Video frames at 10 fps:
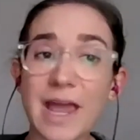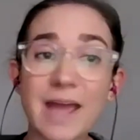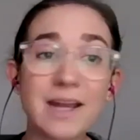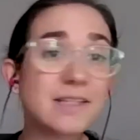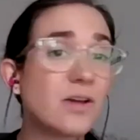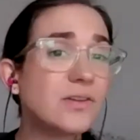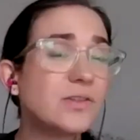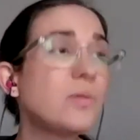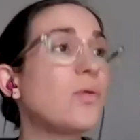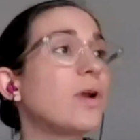And it's also
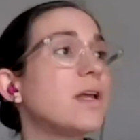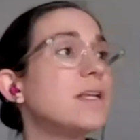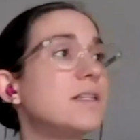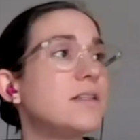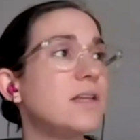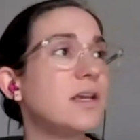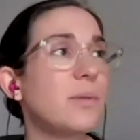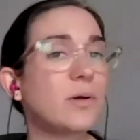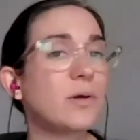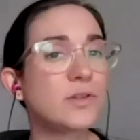important to think
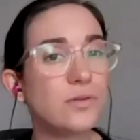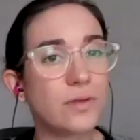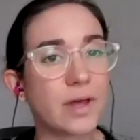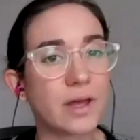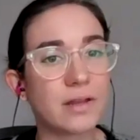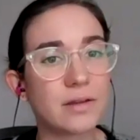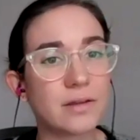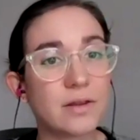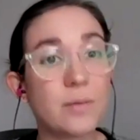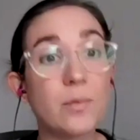about too that
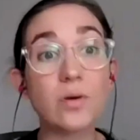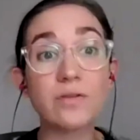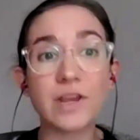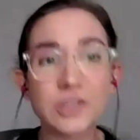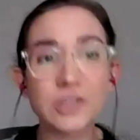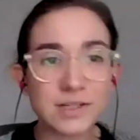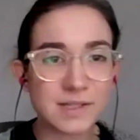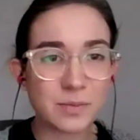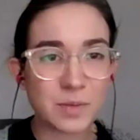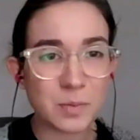the motivations
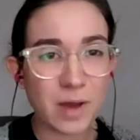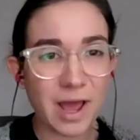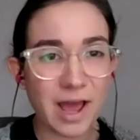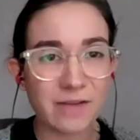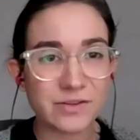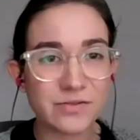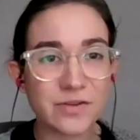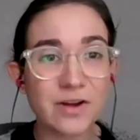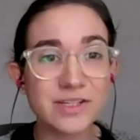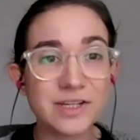that people have to
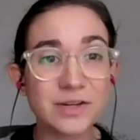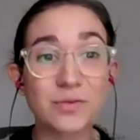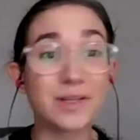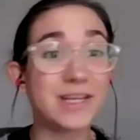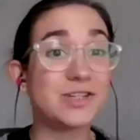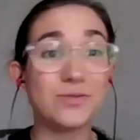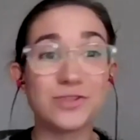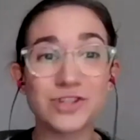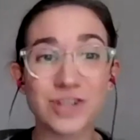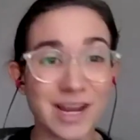volunteer really do
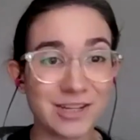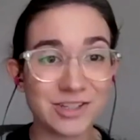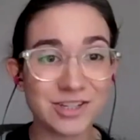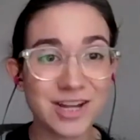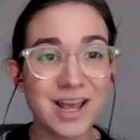change,